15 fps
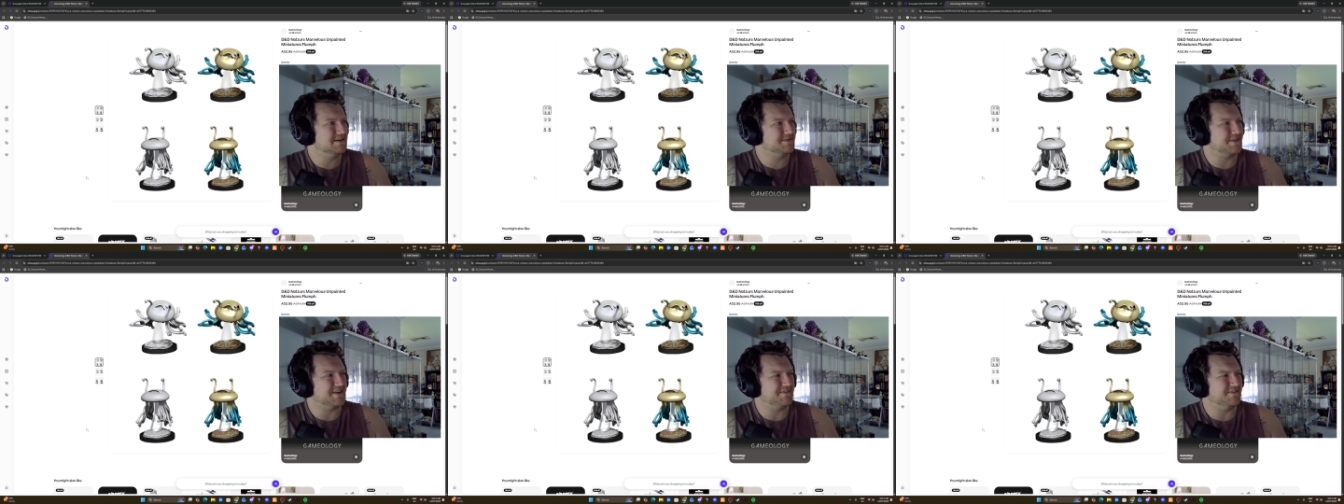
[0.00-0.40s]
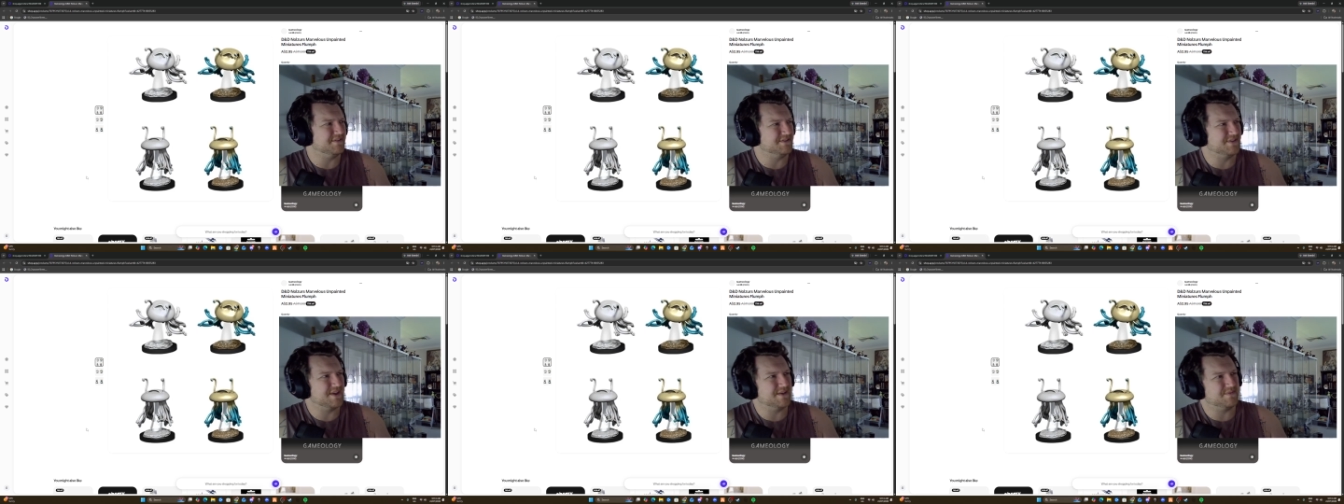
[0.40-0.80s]

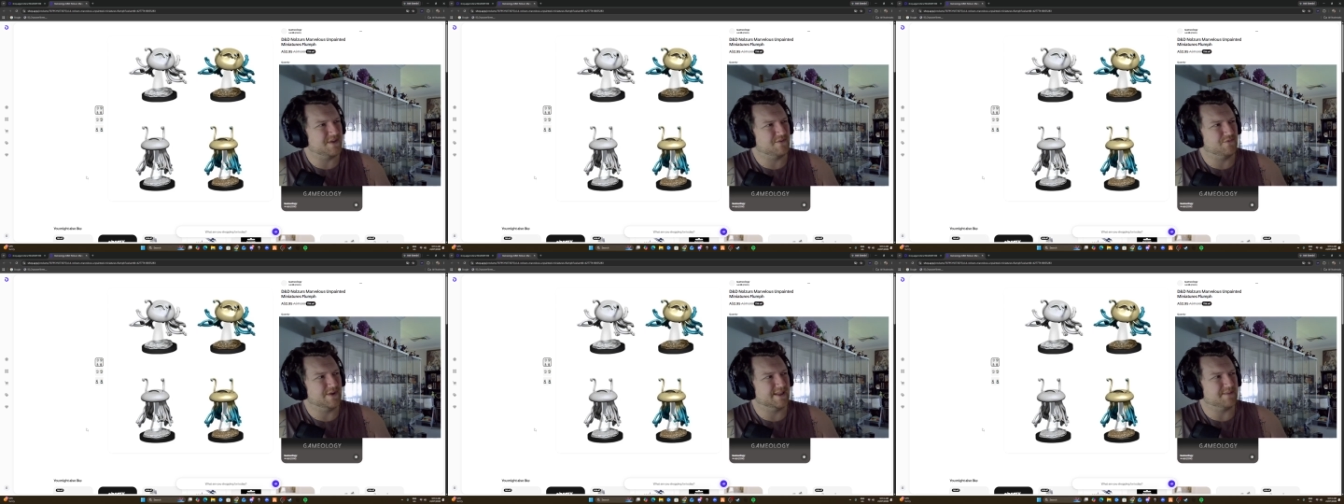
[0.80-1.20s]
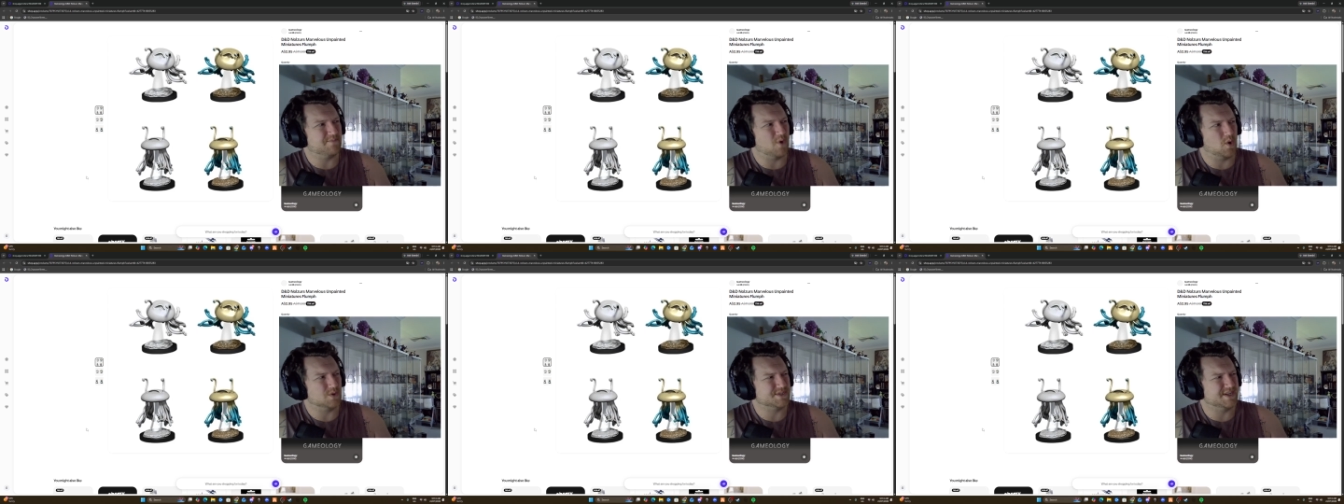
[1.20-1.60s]
They're really
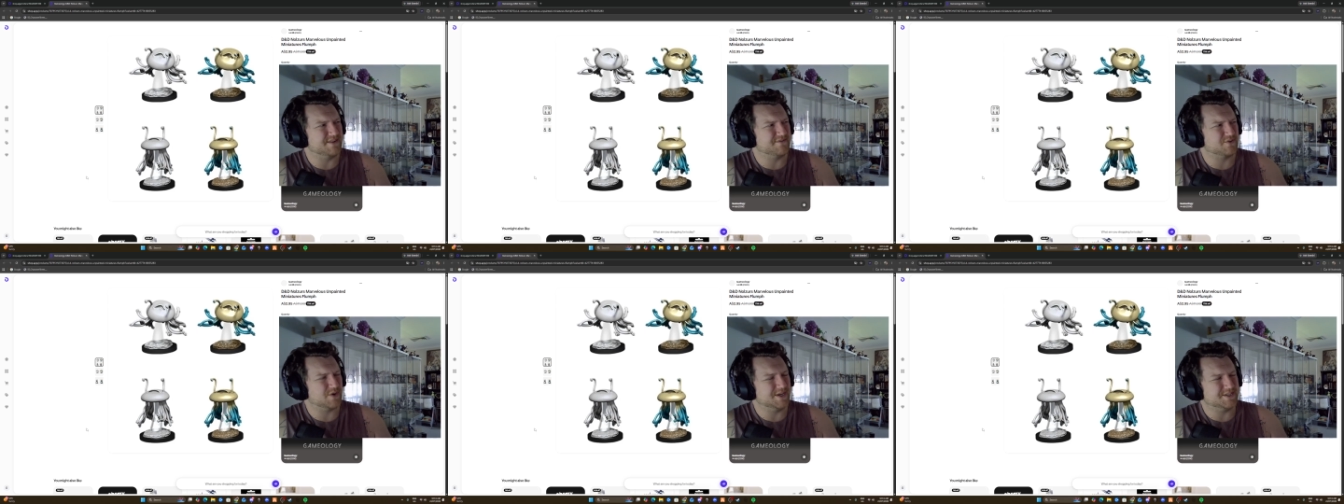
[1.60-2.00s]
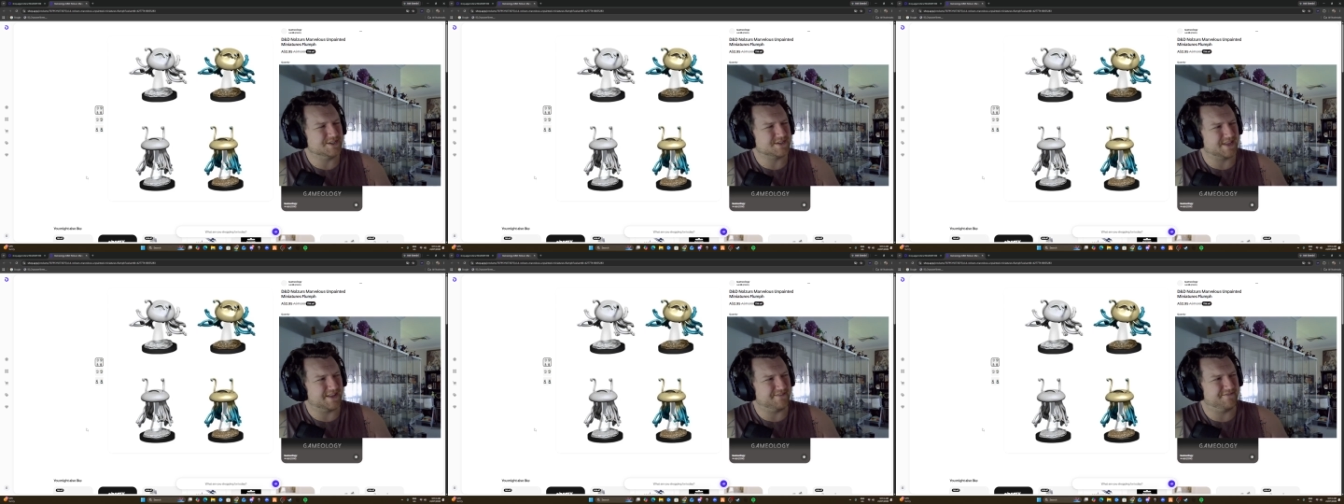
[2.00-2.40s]
positive
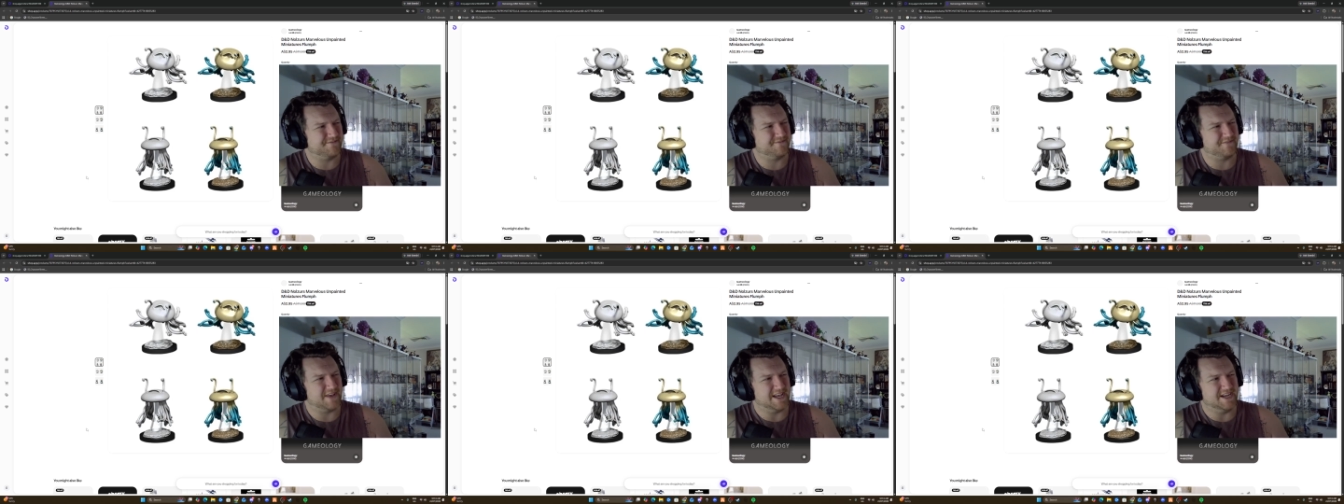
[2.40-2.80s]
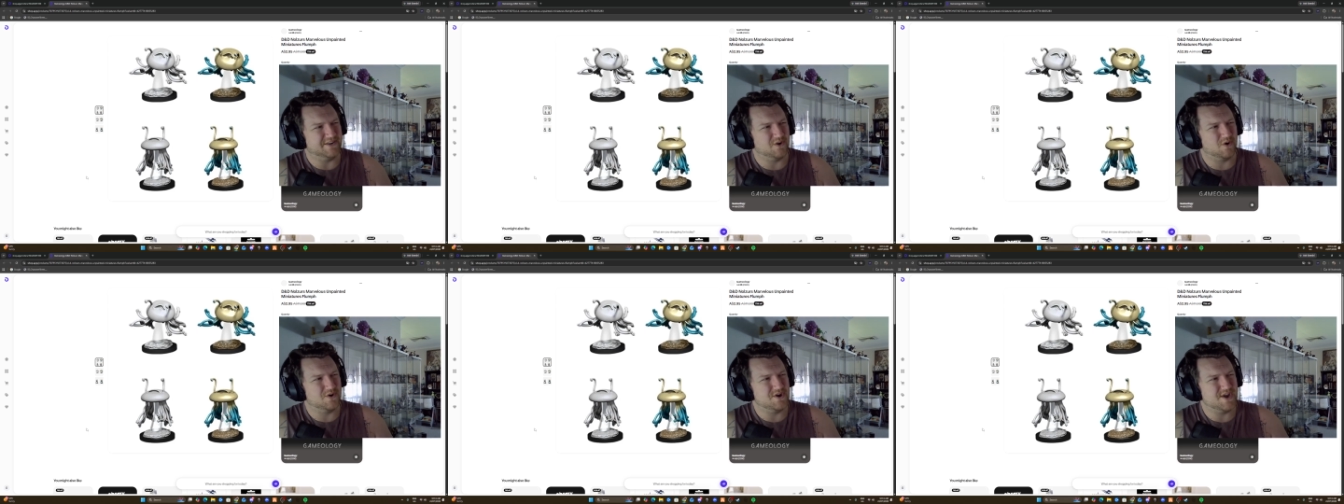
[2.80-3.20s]
creatures and they feed
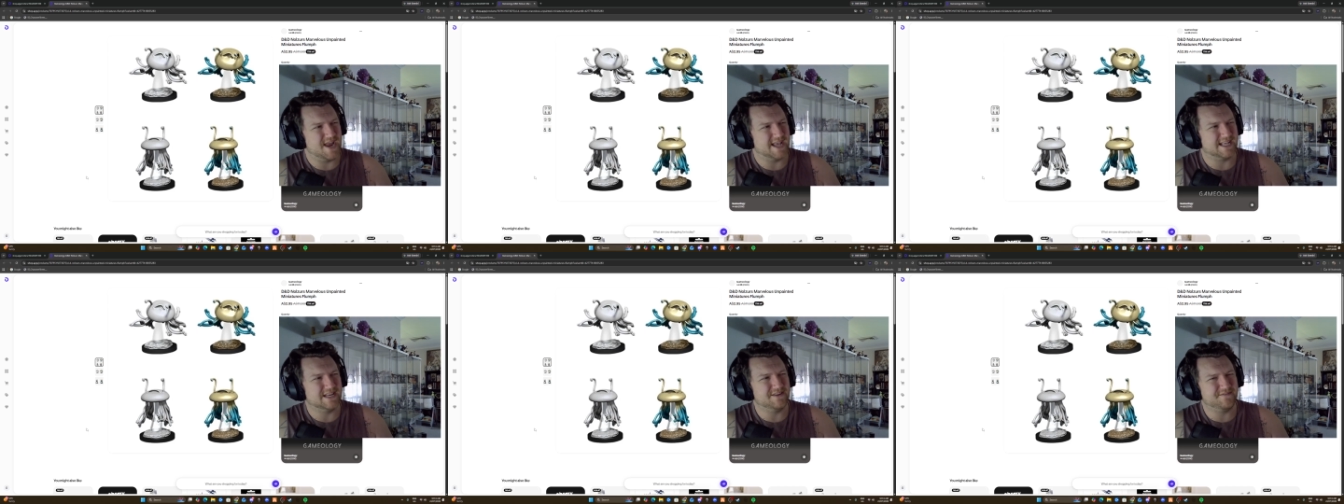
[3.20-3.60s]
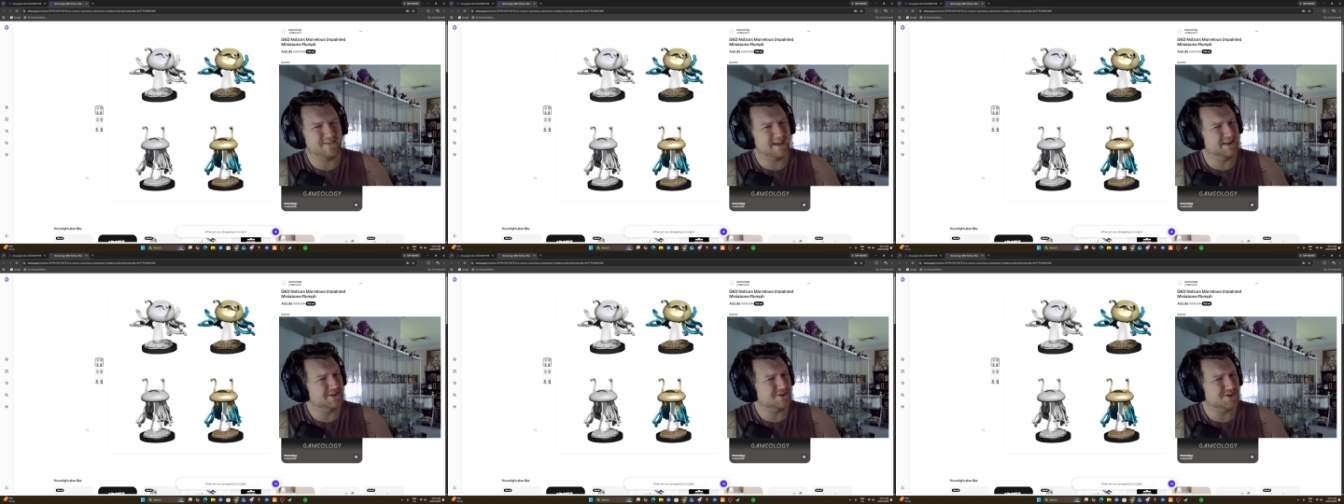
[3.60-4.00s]
on negative
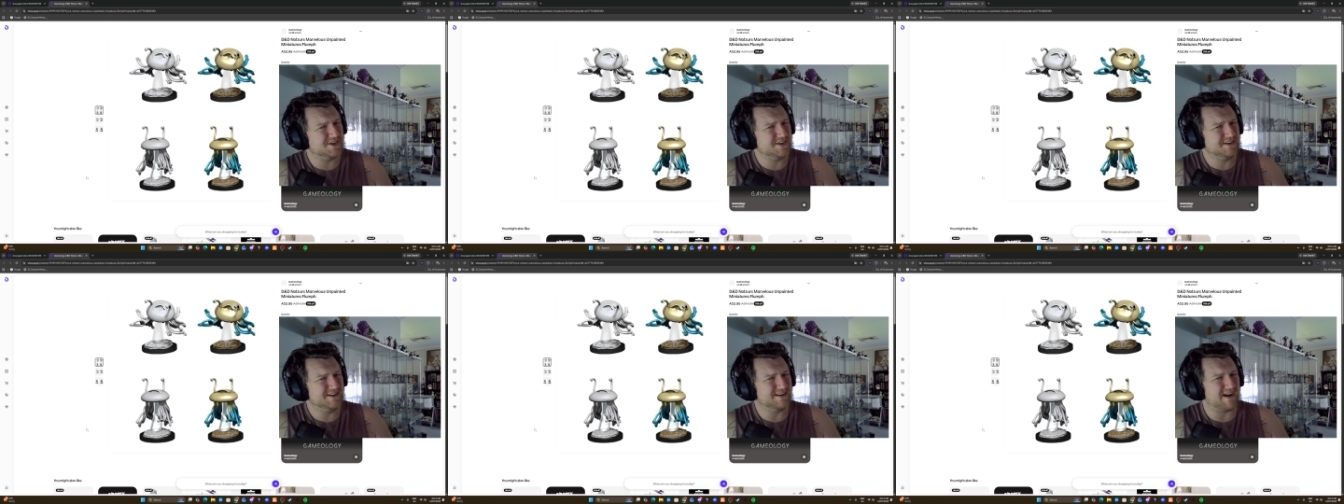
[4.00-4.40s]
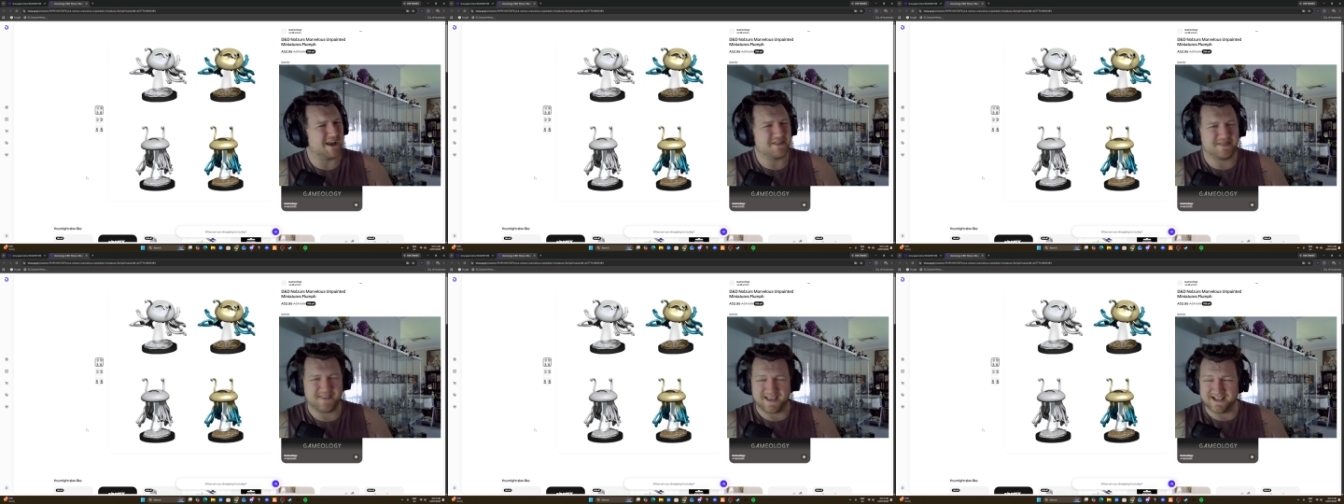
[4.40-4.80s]
energy, I
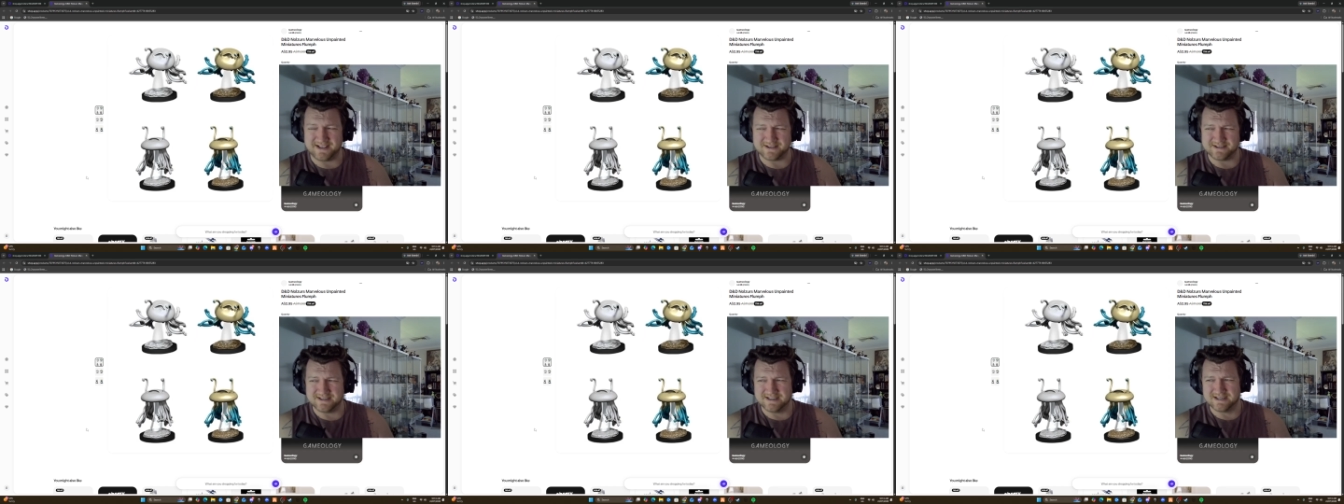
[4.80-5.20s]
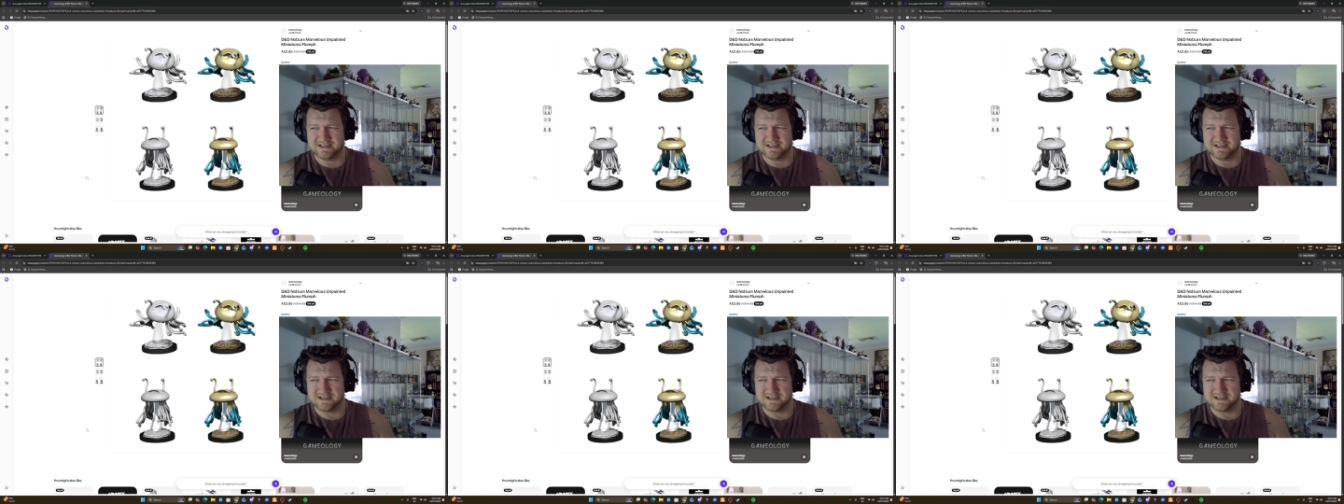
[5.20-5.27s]
think.